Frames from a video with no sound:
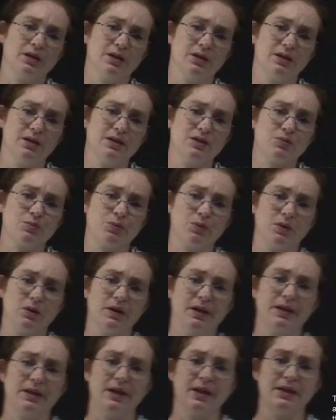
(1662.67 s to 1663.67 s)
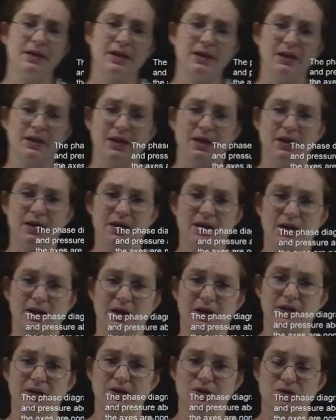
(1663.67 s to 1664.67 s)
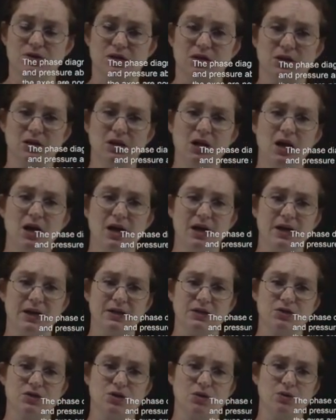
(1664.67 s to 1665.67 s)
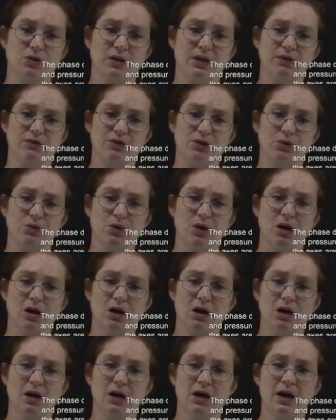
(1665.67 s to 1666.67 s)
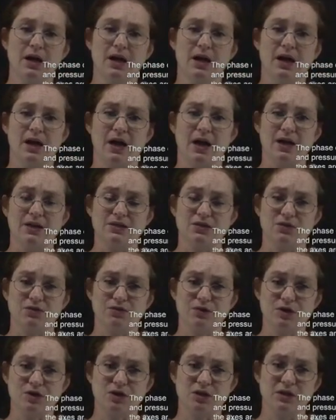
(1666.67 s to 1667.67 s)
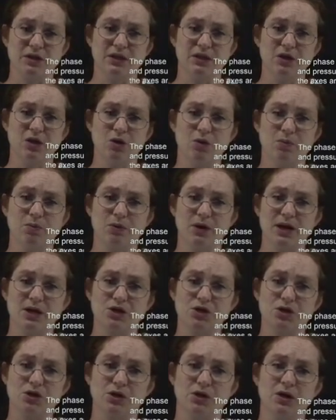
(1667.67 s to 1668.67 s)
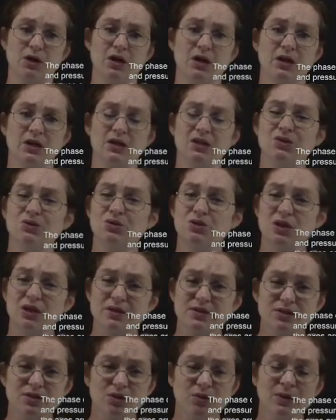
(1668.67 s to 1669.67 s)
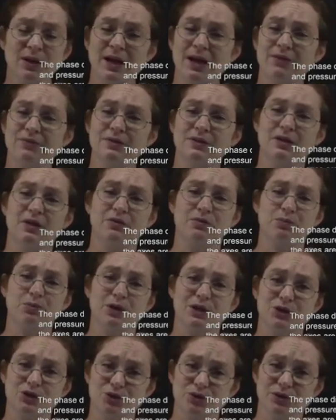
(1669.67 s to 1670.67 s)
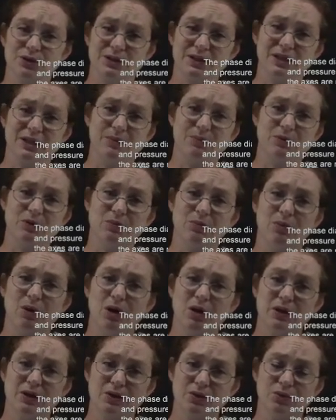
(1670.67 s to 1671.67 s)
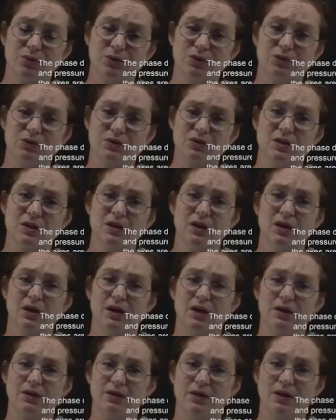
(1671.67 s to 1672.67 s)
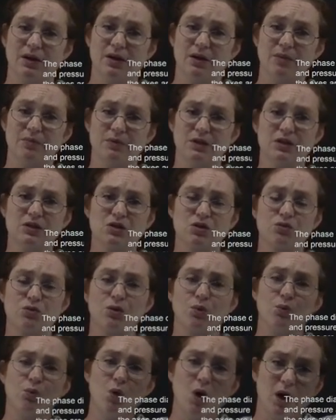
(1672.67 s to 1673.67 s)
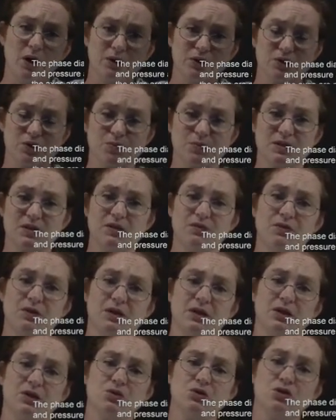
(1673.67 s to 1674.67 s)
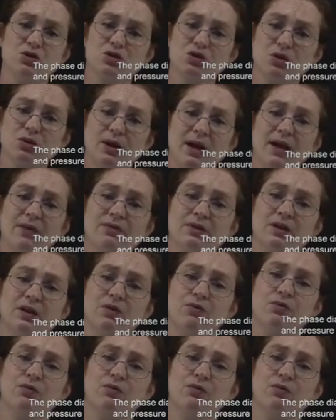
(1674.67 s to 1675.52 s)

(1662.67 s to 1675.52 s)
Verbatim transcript: this, and, and then there's a line, so if you are at sufficiently low pressure, you just don't have enough pressure to keep the molecules, uh, um, this is for water specifically, you just don't have enough